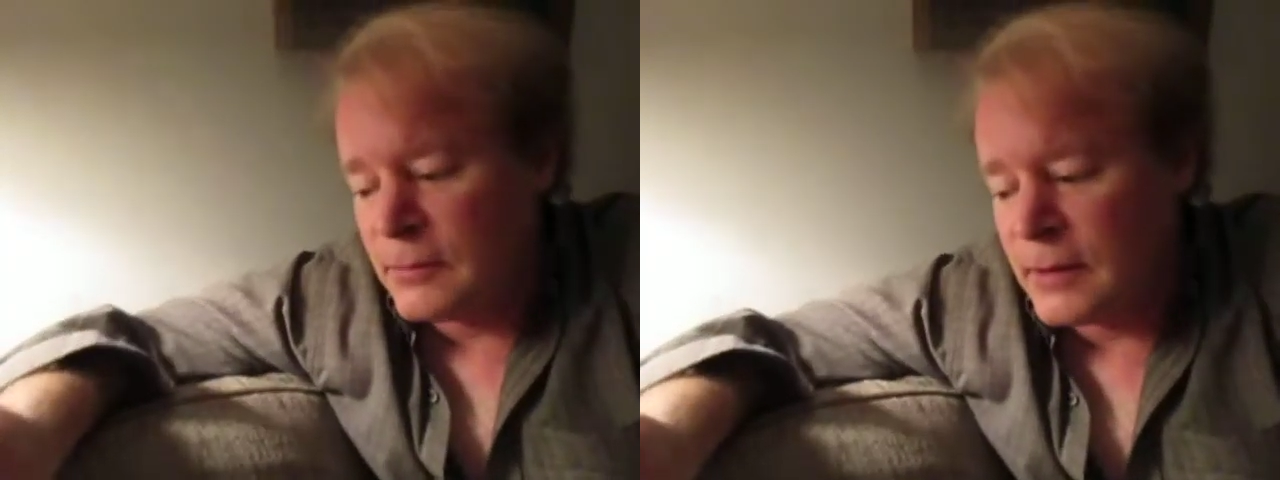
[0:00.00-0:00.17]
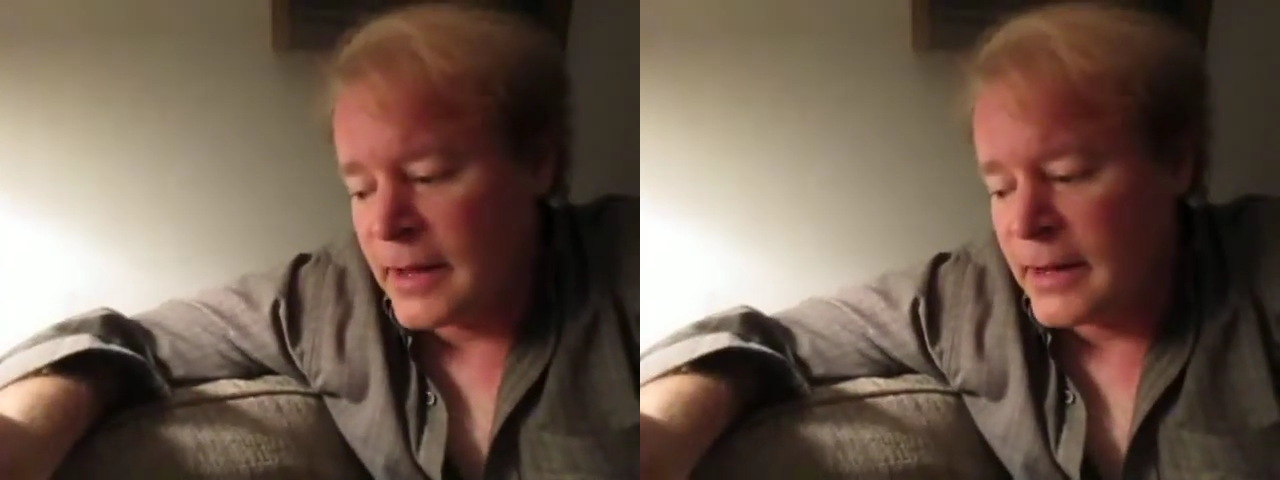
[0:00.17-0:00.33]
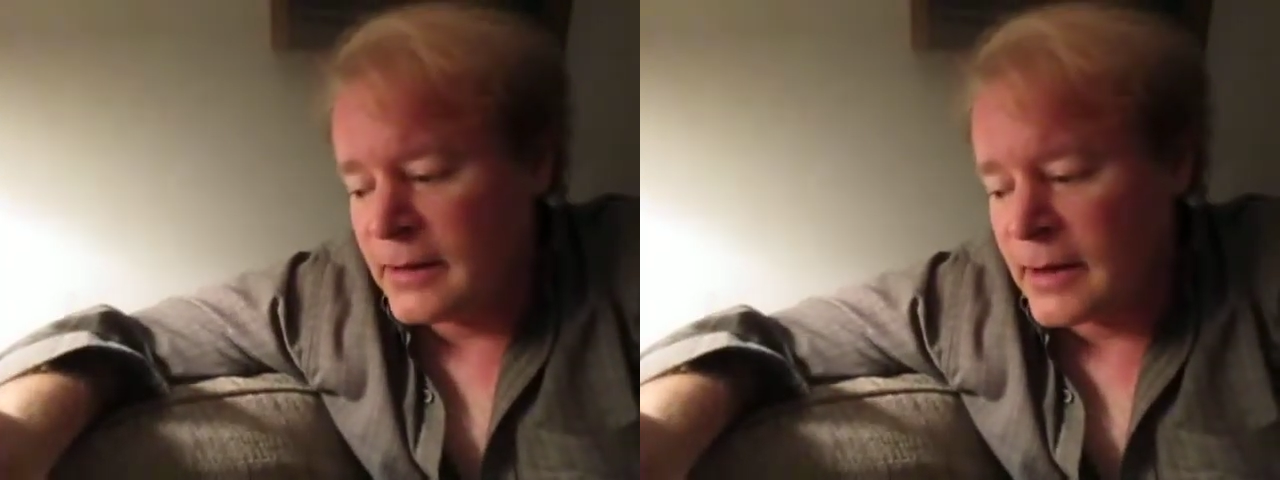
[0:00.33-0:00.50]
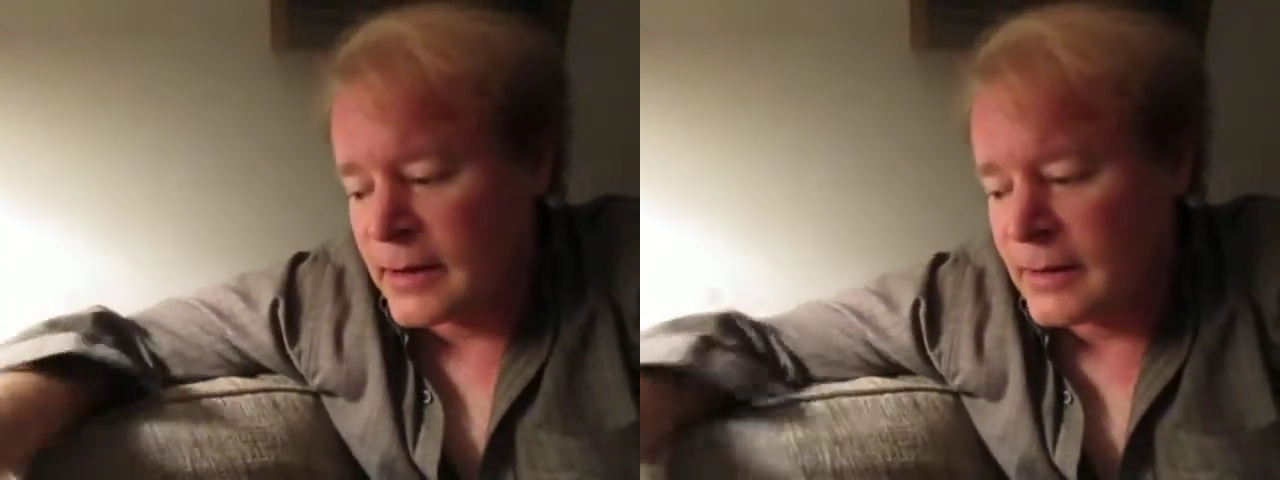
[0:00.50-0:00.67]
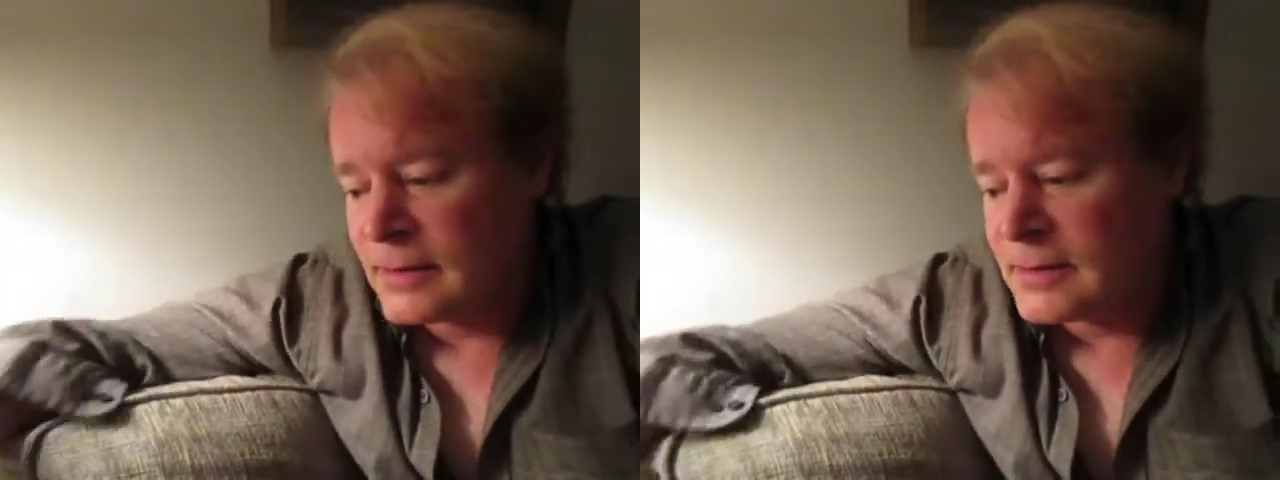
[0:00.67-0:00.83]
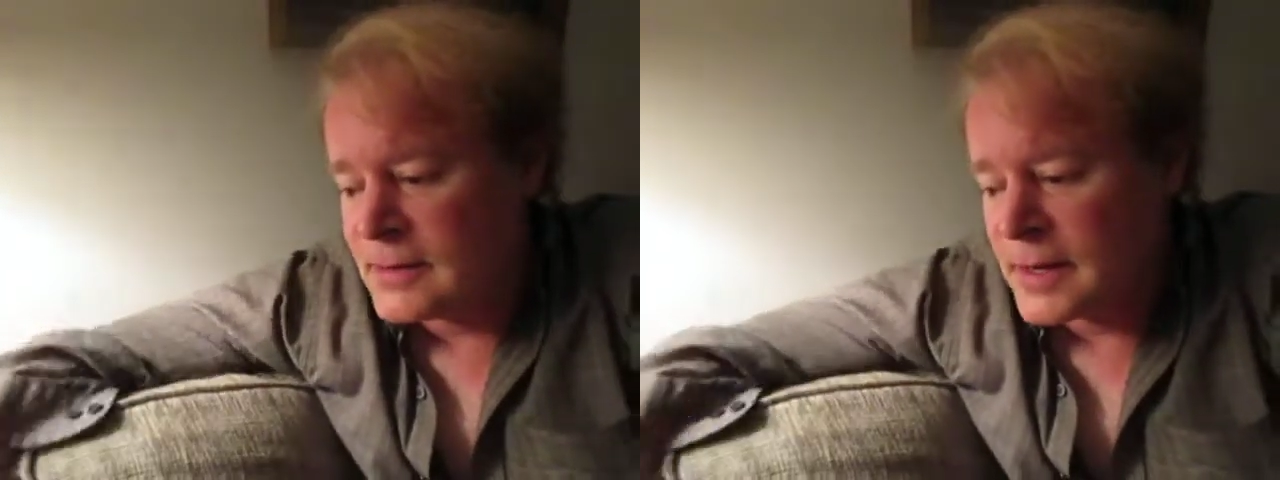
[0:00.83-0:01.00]
would land like
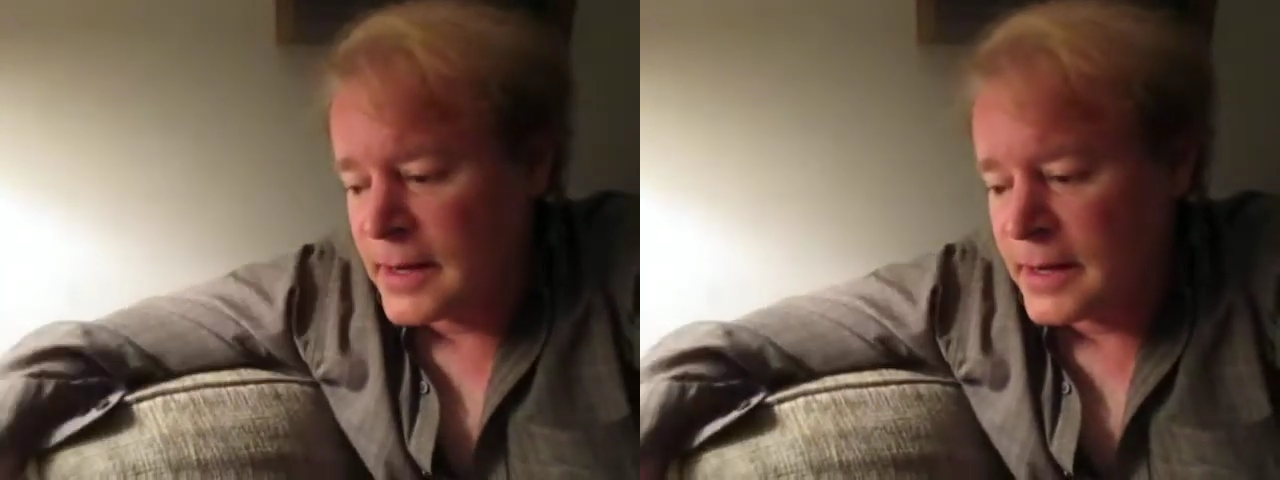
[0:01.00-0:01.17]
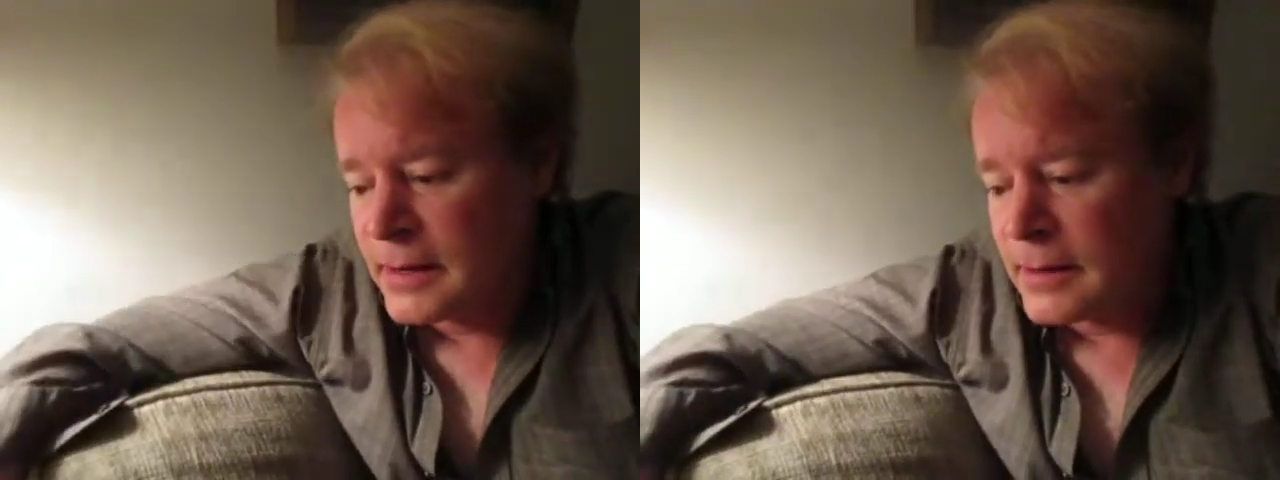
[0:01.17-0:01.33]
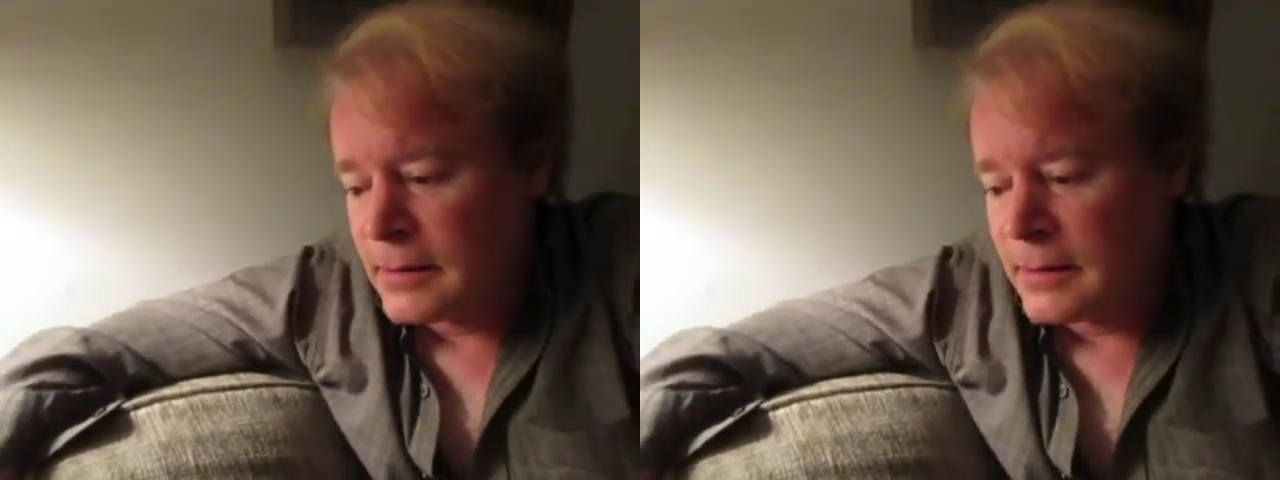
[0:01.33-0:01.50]
on, say,